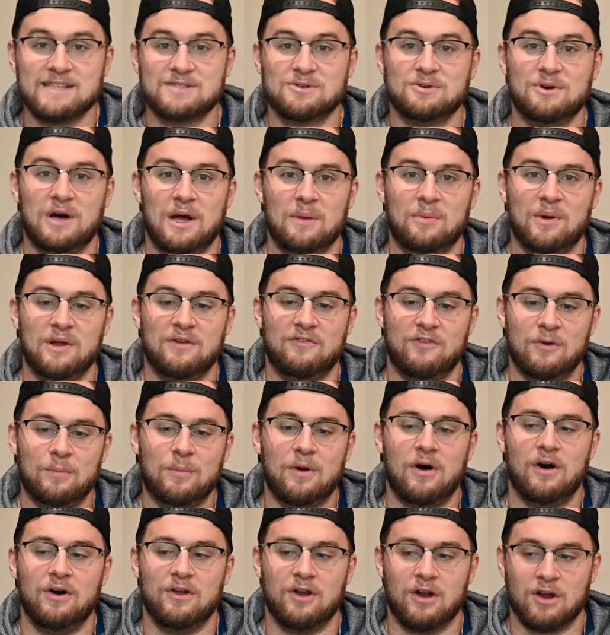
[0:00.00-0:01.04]
school, I played
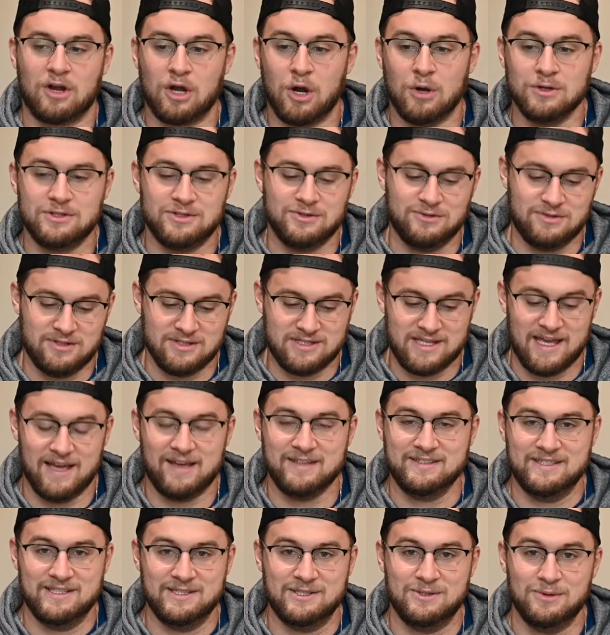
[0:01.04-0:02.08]
football, and our coach used to take
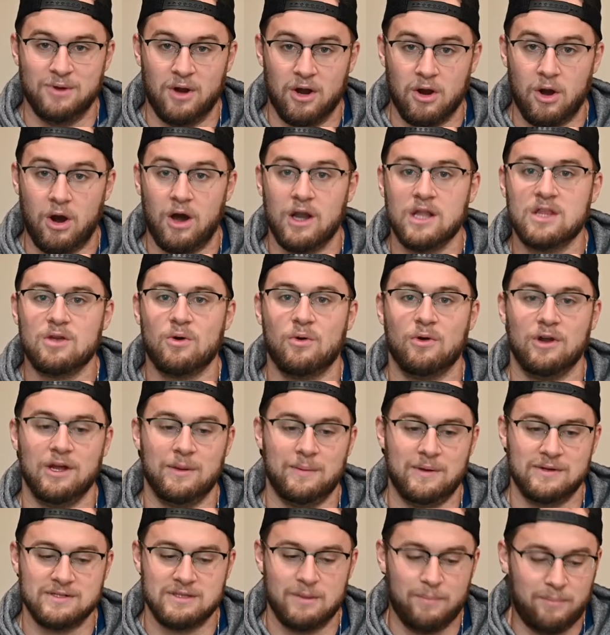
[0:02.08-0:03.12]
us into our auditorium,
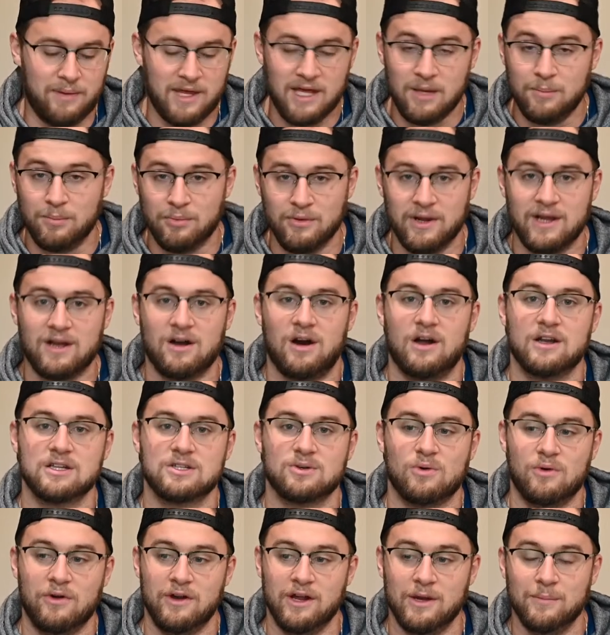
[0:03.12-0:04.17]
and it was a big brick
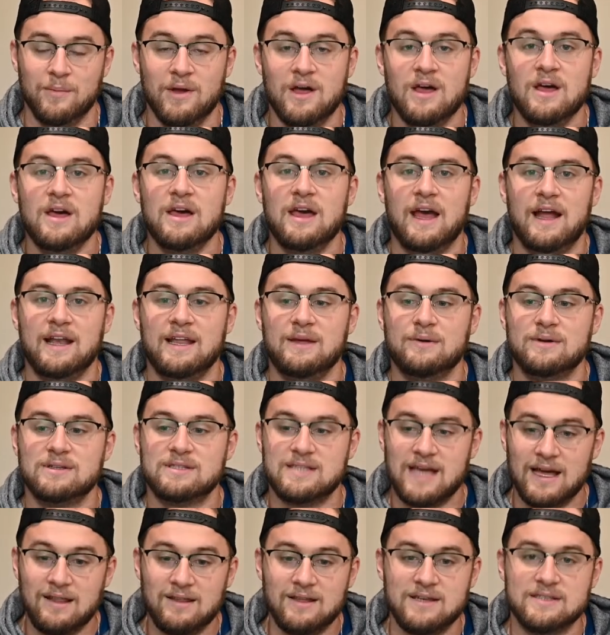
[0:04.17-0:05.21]
auditorium, and he would
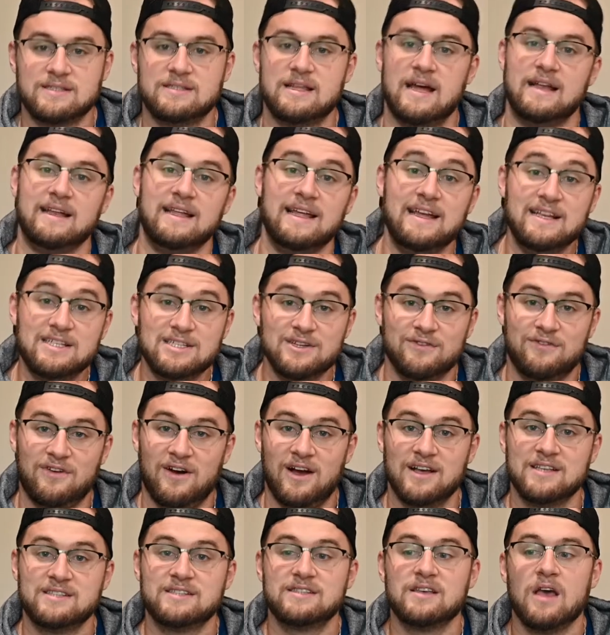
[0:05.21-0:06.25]
tell us that each of
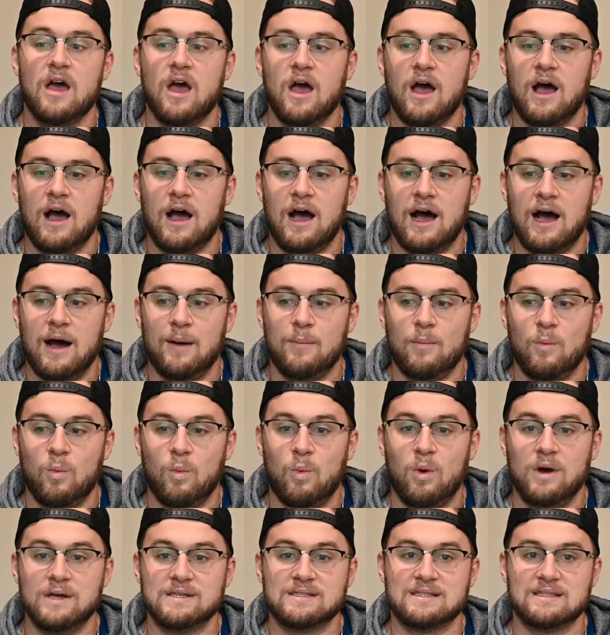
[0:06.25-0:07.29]
us
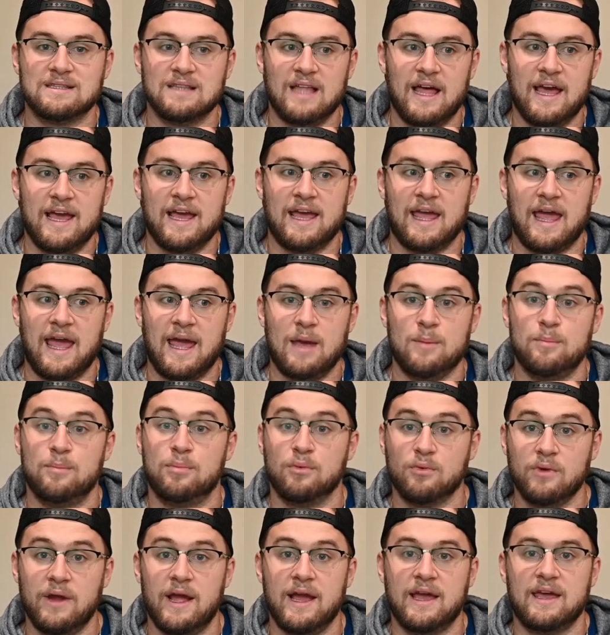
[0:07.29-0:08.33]
was like a
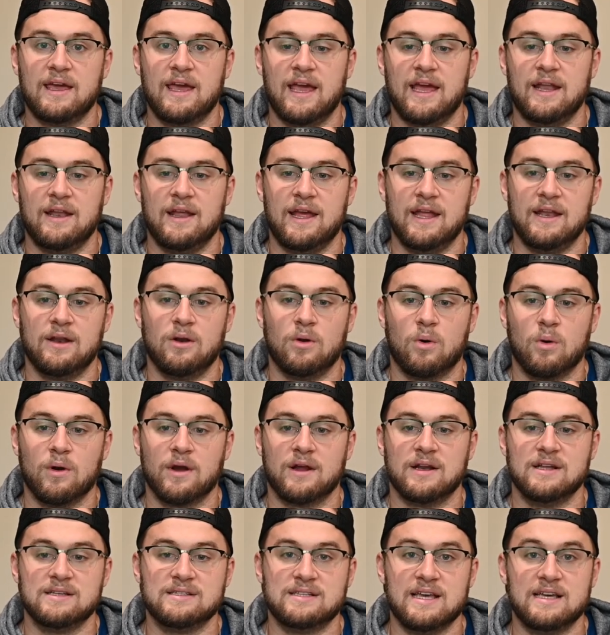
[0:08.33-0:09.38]
brick in an
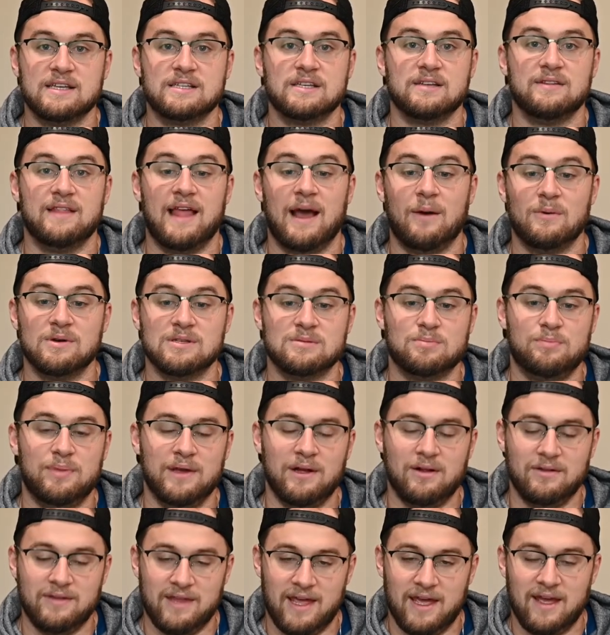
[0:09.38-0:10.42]
organization that was
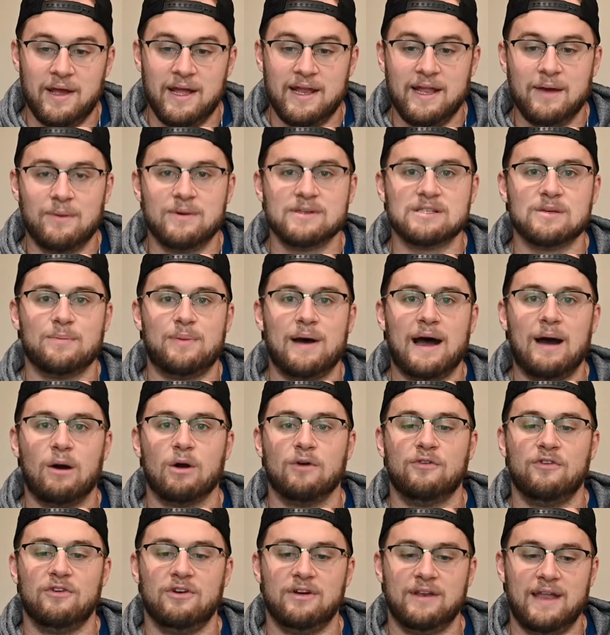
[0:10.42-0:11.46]
building. And it was a
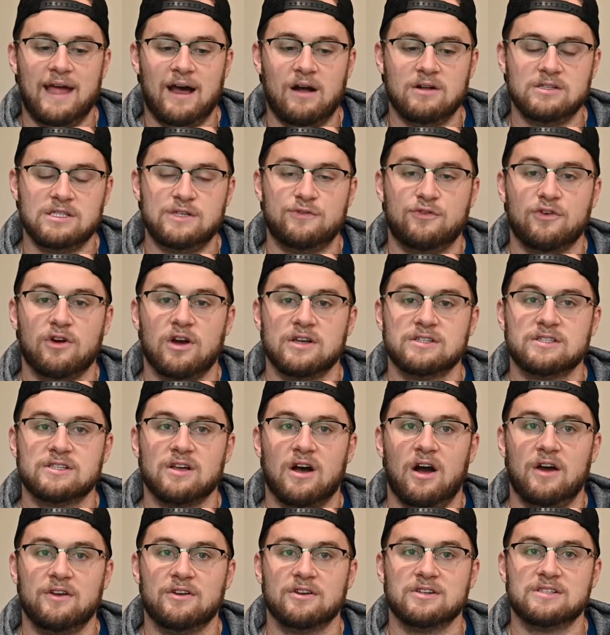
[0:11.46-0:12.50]
powerful analogy for us
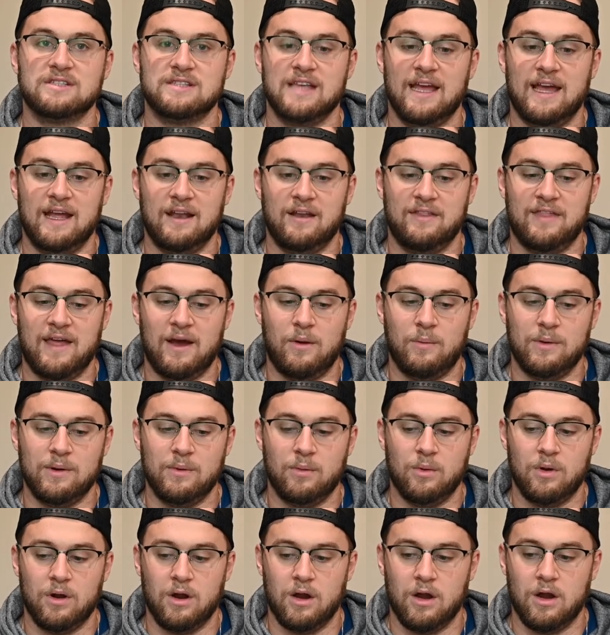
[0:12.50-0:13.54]
to understand that we
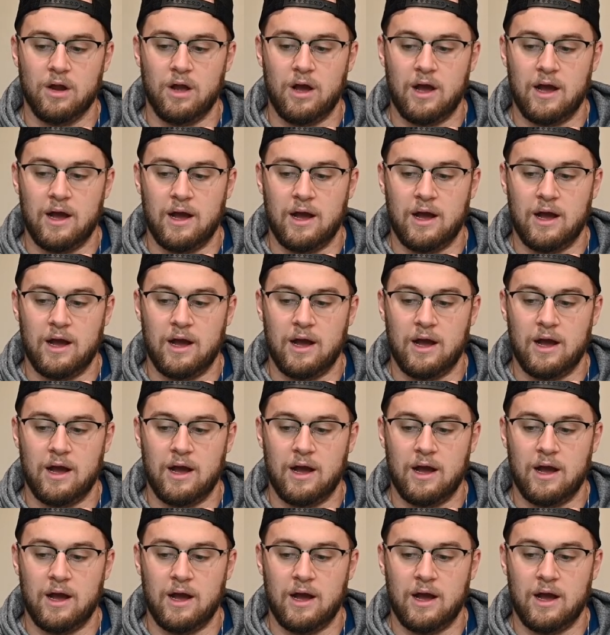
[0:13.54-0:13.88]
were